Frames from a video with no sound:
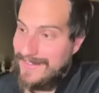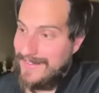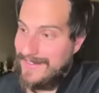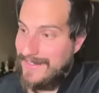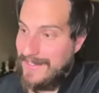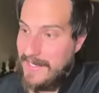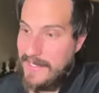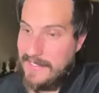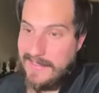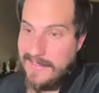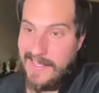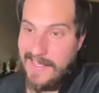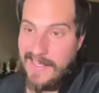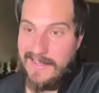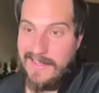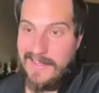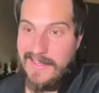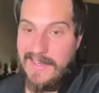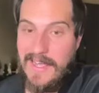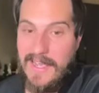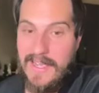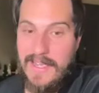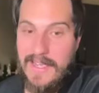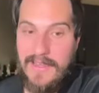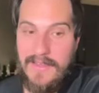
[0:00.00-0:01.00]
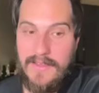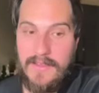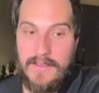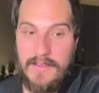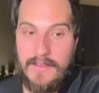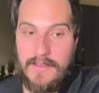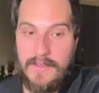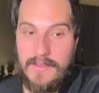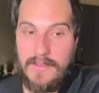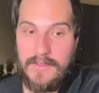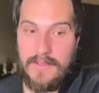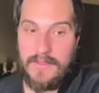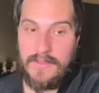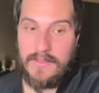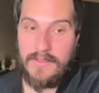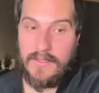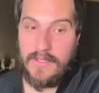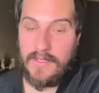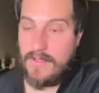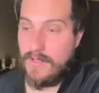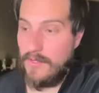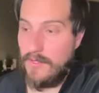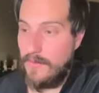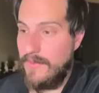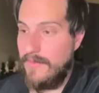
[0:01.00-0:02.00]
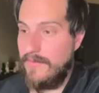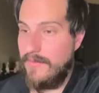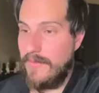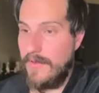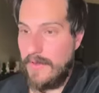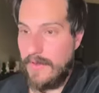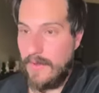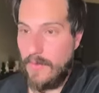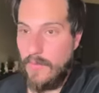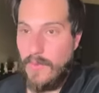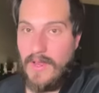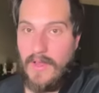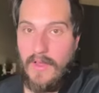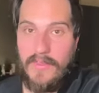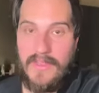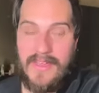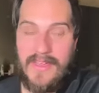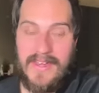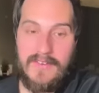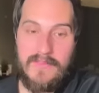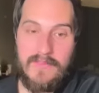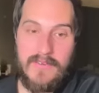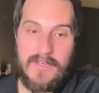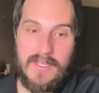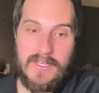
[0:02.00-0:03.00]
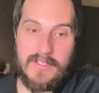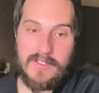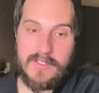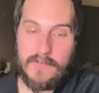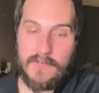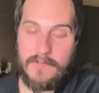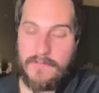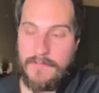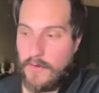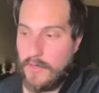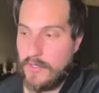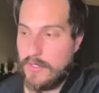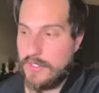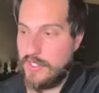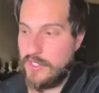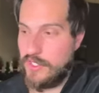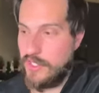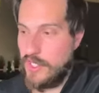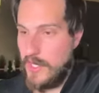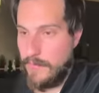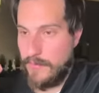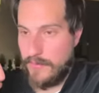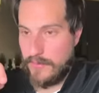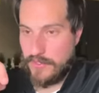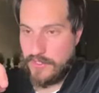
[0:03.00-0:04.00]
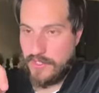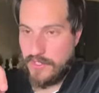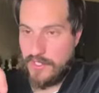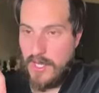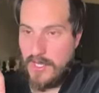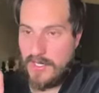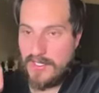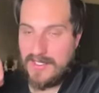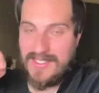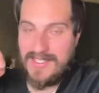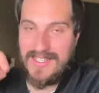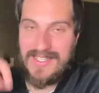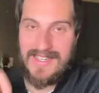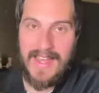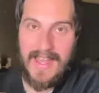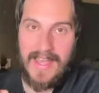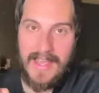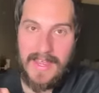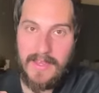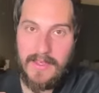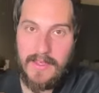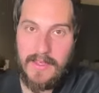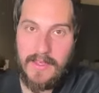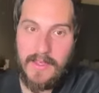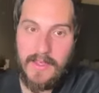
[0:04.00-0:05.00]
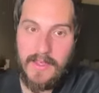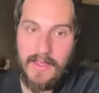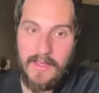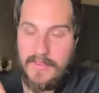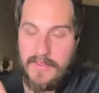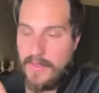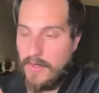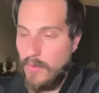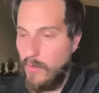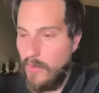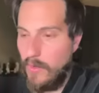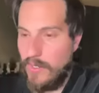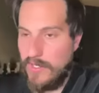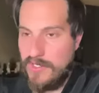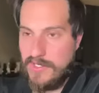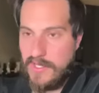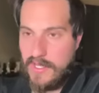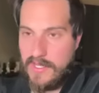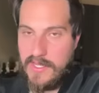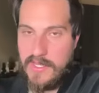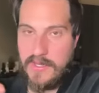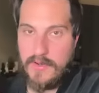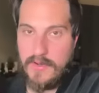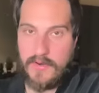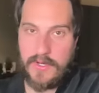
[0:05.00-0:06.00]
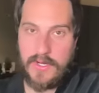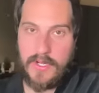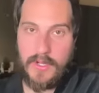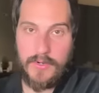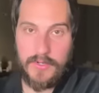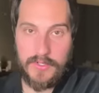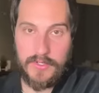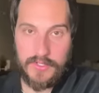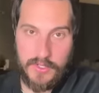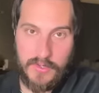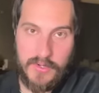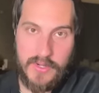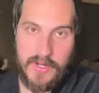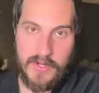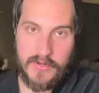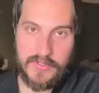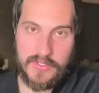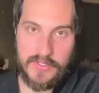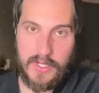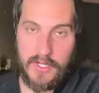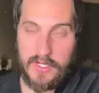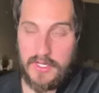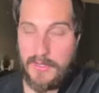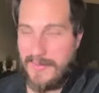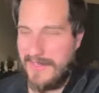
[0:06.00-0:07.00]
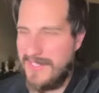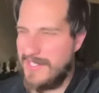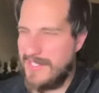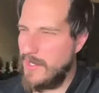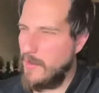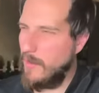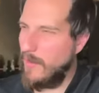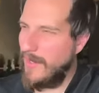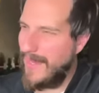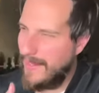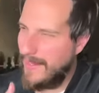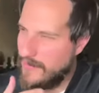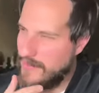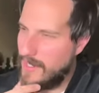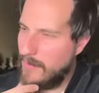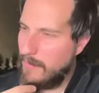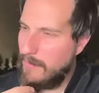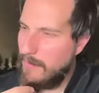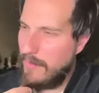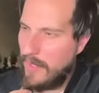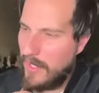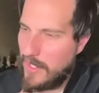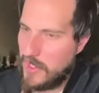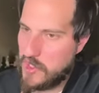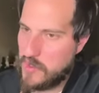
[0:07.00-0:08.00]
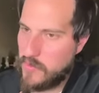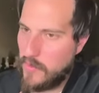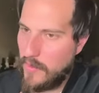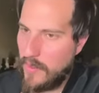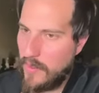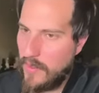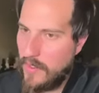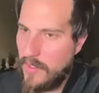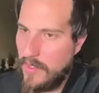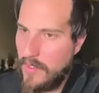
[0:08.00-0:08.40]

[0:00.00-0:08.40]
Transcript: at the end of the day, it could be very well that NVIDIA is a far cheaper stock today than it was a year ago or 2 years ago. You might say, well, how's that possible?